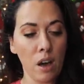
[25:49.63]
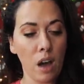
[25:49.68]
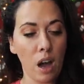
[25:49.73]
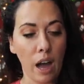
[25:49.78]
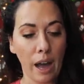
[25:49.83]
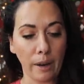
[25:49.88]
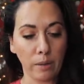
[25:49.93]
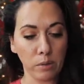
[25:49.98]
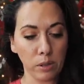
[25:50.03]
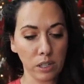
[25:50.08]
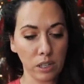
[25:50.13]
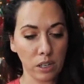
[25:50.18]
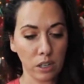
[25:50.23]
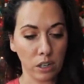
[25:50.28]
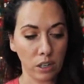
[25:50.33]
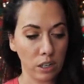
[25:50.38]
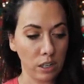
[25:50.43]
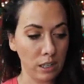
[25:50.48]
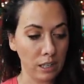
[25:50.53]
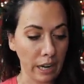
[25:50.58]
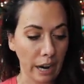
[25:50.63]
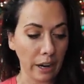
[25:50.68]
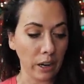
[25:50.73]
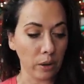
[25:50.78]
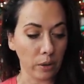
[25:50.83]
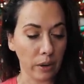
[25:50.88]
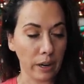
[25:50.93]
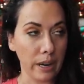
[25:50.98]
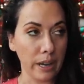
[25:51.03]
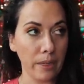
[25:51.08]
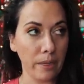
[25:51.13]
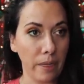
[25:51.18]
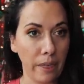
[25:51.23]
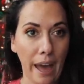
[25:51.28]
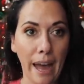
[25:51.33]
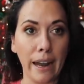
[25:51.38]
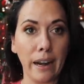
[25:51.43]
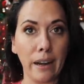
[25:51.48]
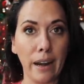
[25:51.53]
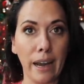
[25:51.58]
I was gonna decorate
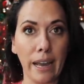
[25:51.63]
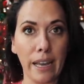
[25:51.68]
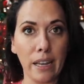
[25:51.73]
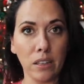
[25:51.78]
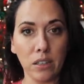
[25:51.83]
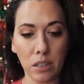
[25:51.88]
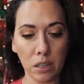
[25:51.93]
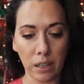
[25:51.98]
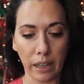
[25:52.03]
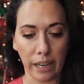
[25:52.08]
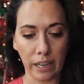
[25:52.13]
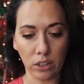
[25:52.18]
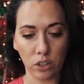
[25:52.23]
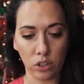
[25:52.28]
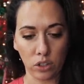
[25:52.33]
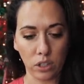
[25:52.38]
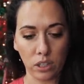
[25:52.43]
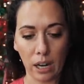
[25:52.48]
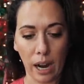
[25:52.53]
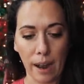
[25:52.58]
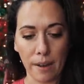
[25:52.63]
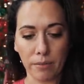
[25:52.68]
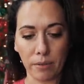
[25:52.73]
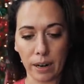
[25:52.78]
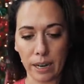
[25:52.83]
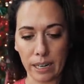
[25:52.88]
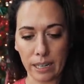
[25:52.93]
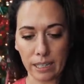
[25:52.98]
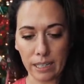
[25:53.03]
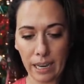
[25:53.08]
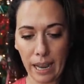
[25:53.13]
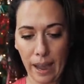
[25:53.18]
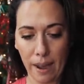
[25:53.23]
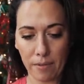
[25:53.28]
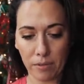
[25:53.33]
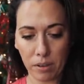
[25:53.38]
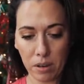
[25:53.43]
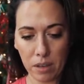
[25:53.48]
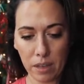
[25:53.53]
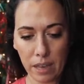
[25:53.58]
that night, like just dive right into
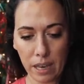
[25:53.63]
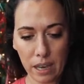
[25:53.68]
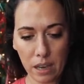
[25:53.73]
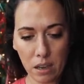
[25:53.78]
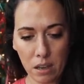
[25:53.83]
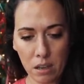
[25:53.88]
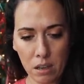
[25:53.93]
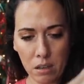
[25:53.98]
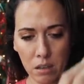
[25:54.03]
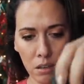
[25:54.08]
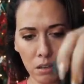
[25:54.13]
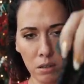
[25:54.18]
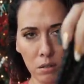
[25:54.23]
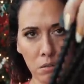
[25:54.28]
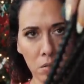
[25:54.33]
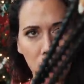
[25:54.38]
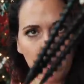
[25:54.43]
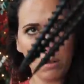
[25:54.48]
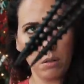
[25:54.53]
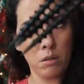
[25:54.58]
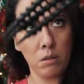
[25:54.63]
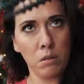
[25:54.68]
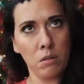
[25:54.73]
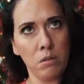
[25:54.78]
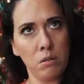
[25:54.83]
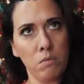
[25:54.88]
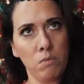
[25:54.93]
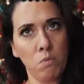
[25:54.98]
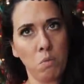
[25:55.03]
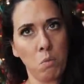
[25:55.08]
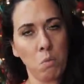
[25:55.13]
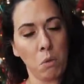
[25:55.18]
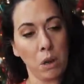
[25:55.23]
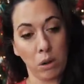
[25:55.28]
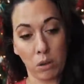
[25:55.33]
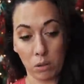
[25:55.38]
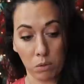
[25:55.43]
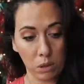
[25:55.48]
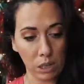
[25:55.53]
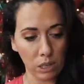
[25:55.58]
everything. I
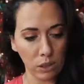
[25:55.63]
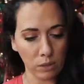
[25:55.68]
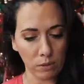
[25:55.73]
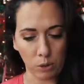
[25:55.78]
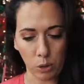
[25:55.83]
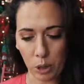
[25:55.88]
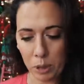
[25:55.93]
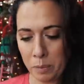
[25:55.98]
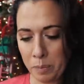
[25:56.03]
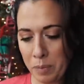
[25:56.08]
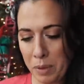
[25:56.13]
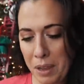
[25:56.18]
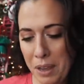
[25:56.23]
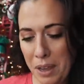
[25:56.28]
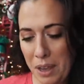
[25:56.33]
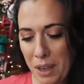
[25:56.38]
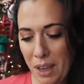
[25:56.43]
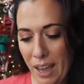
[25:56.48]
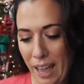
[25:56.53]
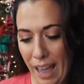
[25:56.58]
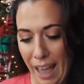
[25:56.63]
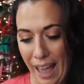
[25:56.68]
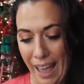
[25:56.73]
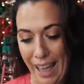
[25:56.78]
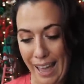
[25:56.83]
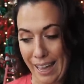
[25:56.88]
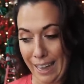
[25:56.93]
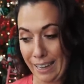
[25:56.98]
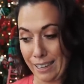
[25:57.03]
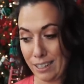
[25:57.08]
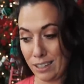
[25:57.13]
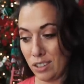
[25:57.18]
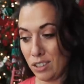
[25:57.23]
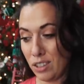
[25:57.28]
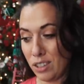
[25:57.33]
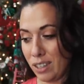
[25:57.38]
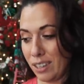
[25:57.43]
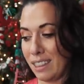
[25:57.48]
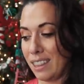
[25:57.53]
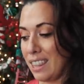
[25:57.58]
don't know what that's for.
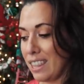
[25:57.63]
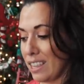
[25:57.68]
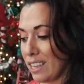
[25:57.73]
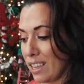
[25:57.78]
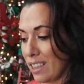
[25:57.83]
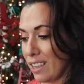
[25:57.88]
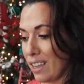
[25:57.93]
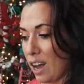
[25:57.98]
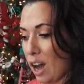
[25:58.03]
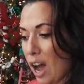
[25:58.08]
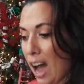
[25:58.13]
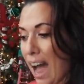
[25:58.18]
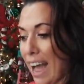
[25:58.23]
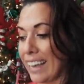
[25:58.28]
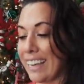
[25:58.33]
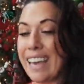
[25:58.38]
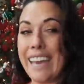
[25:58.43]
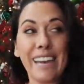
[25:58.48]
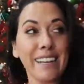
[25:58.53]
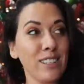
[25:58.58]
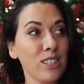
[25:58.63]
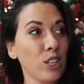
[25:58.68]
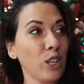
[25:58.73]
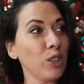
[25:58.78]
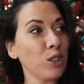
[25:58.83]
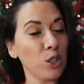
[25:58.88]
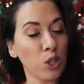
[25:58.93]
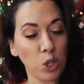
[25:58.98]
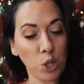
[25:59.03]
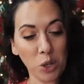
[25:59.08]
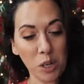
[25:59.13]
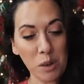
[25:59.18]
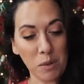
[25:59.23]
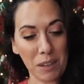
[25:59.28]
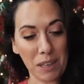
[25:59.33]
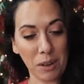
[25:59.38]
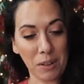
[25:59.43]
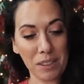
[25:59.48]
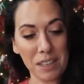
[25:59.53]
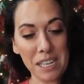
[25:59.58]
And I can't start the tree
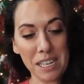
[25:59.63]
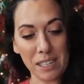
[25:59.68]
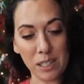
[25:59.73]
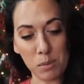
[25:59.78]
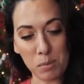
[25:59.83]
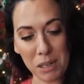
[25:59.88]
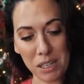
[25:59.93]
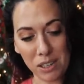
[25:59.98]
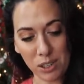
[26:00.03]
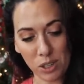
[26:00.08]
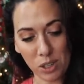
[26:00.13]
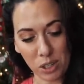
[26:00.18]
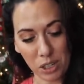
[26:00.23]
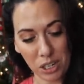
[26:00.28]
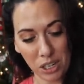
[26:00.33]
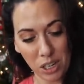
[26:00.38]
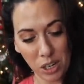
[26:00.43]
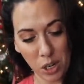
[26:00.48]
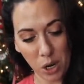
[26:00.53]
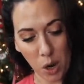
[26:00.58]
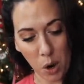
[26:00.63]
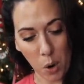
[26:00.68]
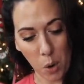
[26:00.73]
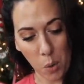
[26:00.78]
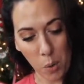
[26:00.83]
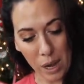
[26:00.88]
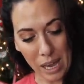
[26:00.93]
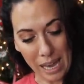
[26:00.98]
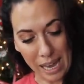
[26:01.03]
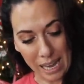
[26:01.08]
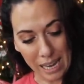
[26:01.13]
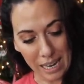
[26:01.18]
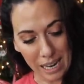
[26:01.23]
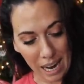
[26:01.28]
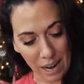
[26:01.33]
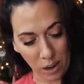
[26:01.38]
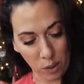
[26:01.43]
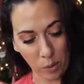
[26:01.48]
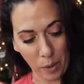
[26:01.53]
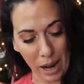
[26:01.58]
without these because they're gonna go in
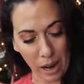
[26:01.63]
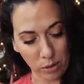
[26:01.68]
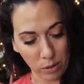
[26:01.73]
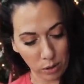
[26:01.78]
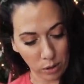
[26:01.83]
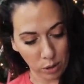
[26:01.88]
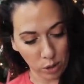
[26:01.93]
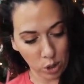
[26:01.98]
and around the